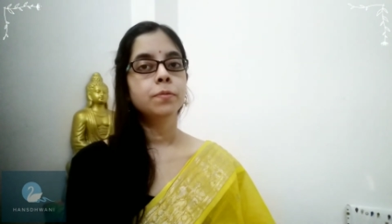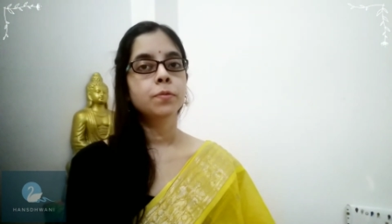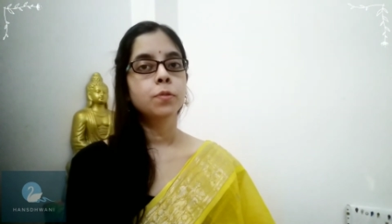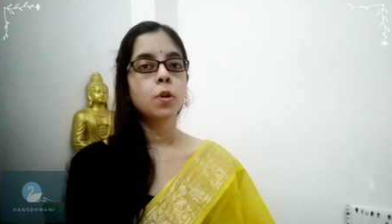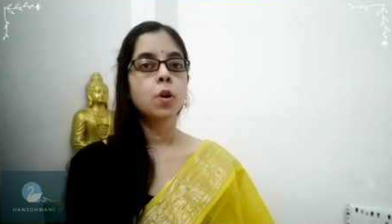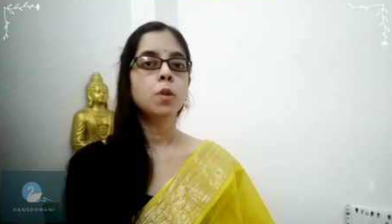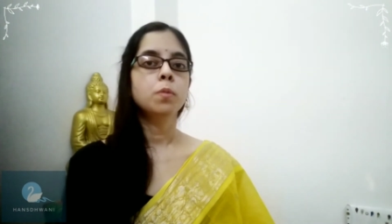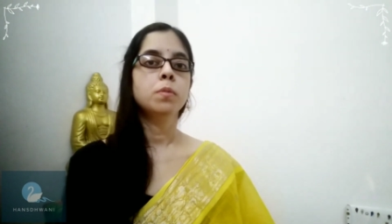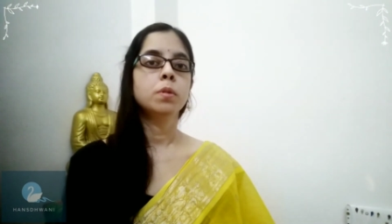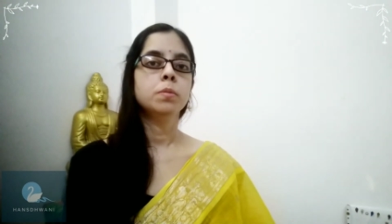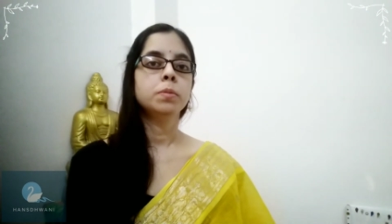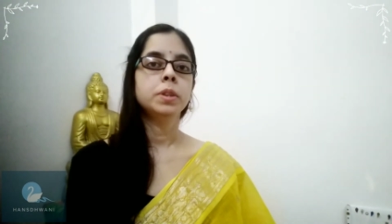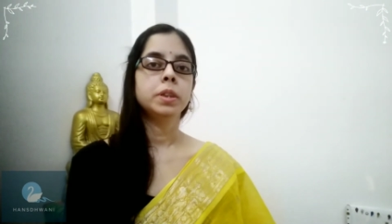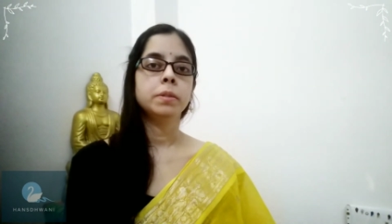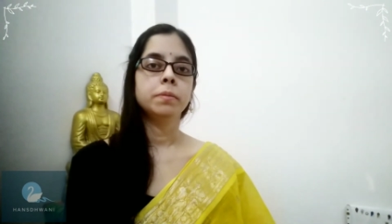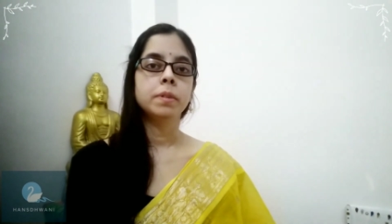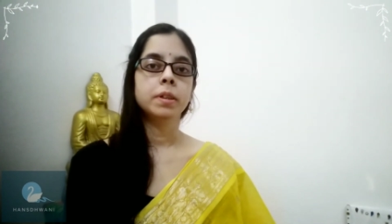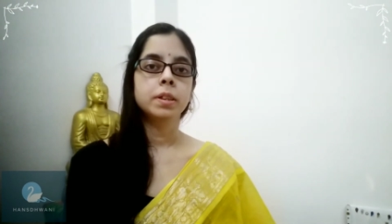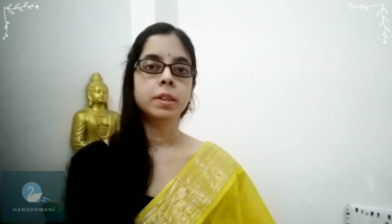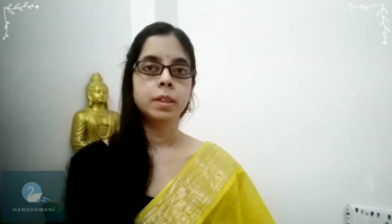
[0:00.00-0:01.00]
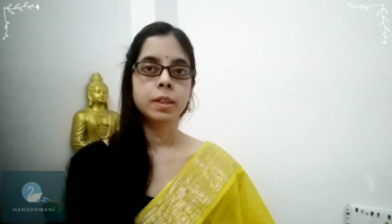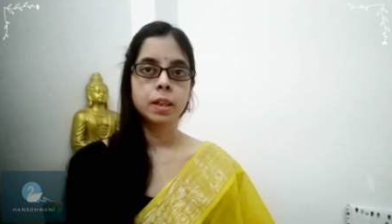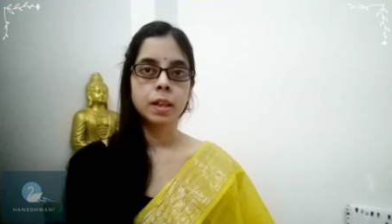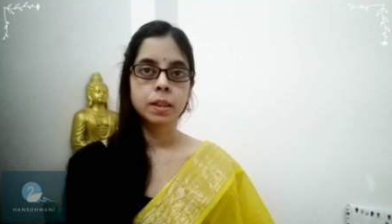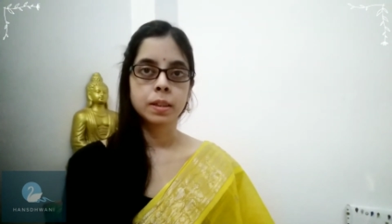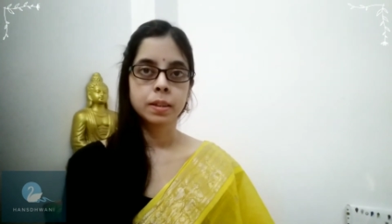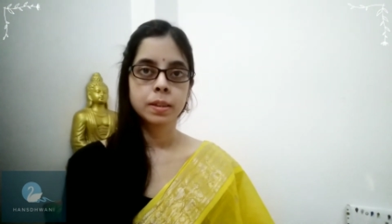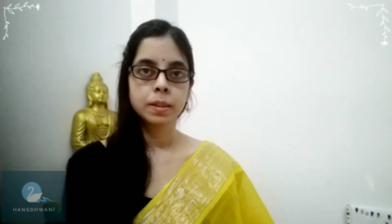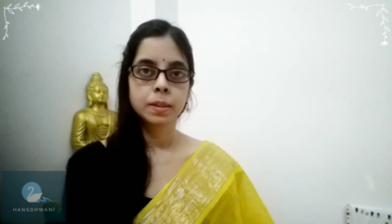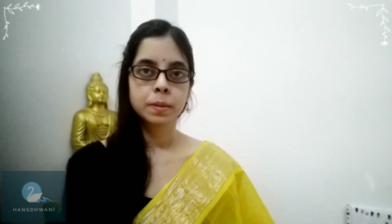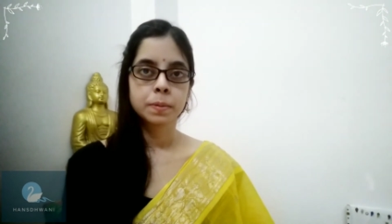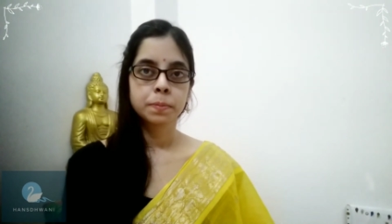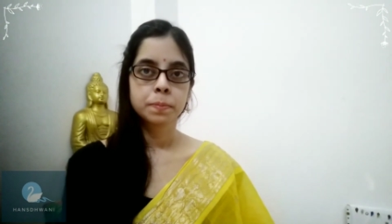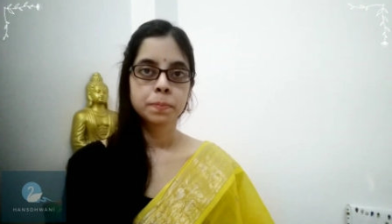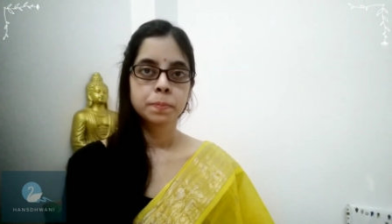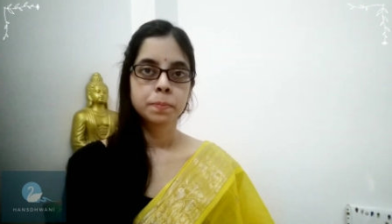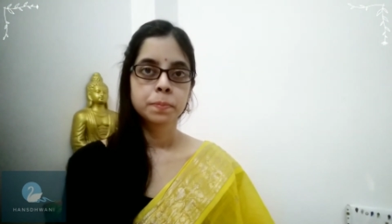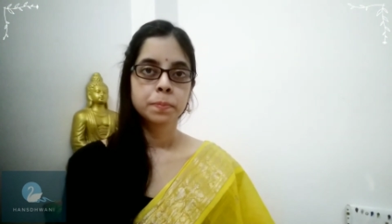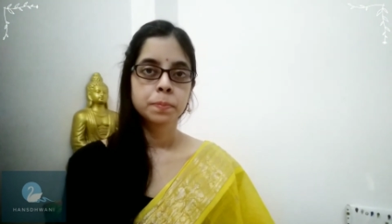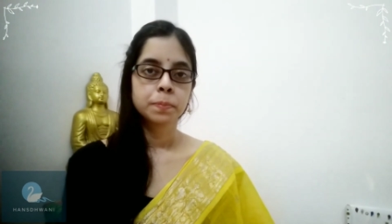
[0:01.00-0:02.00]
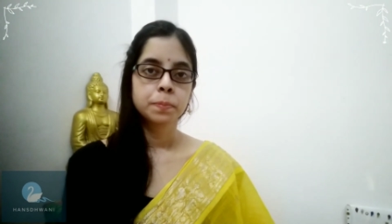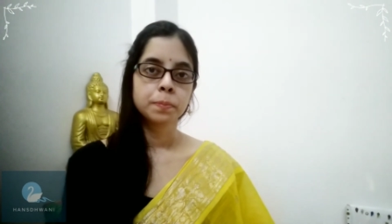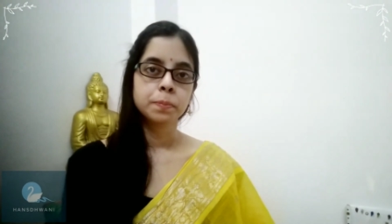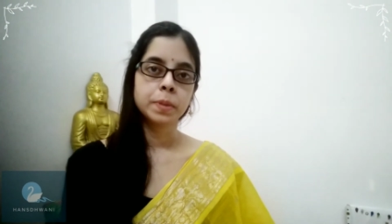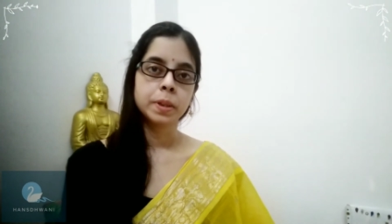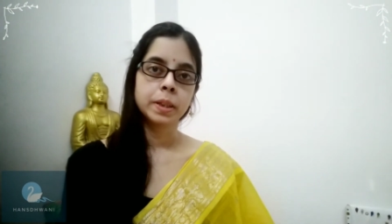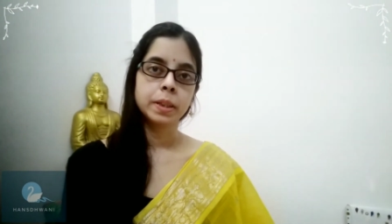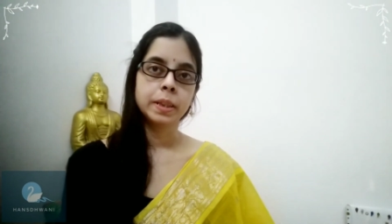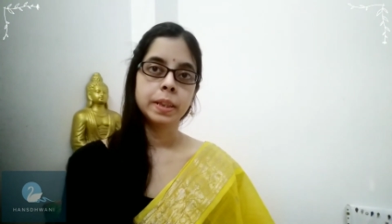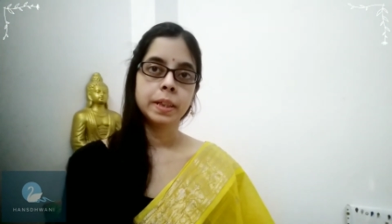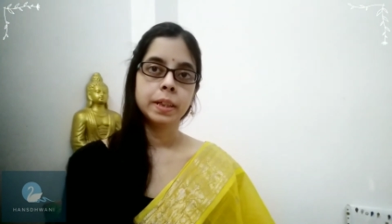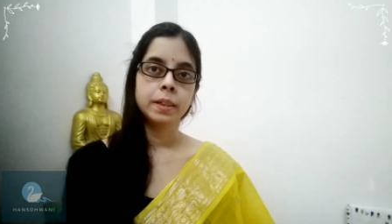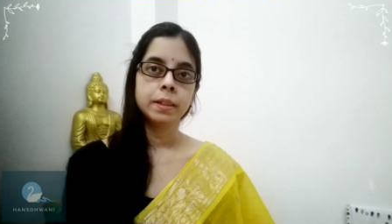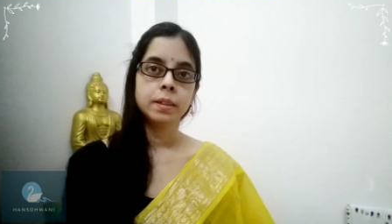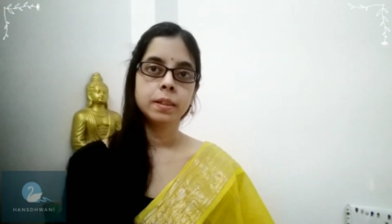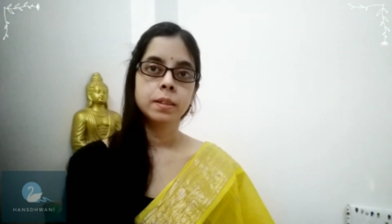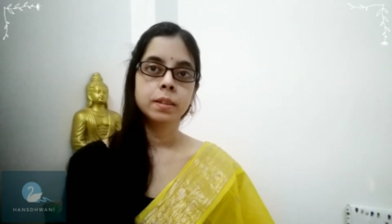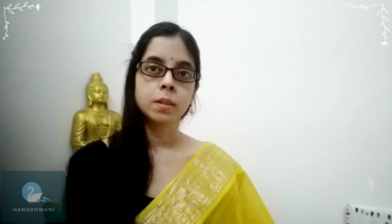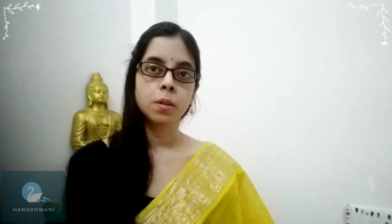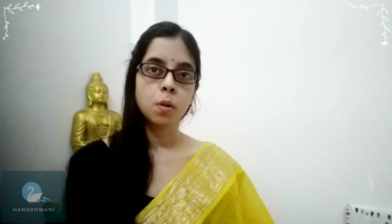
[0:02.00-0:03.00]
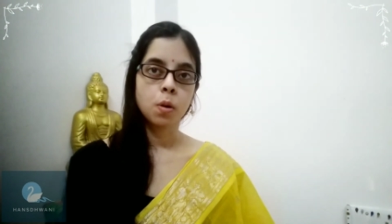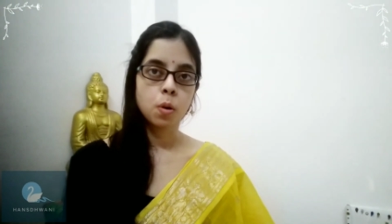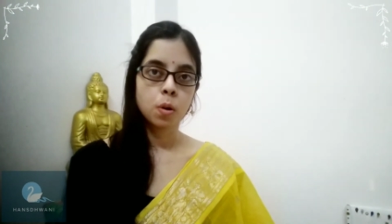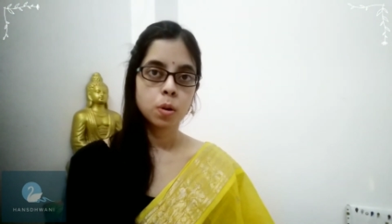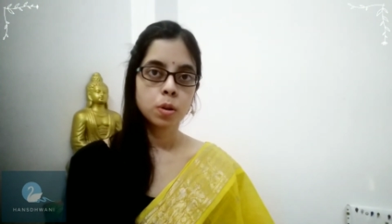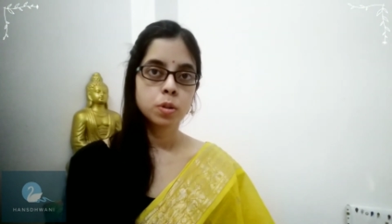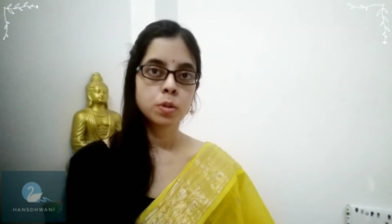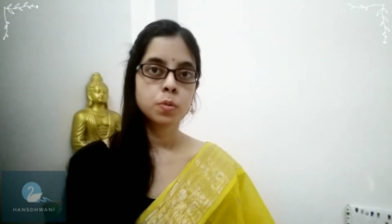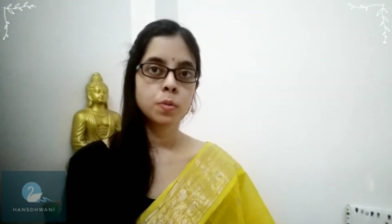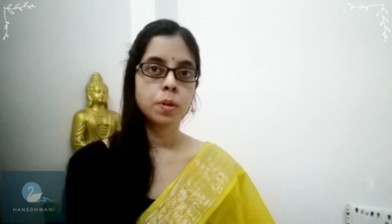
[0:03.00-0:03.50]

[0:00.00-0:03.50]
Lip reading: form of Shiva's dance. But there is also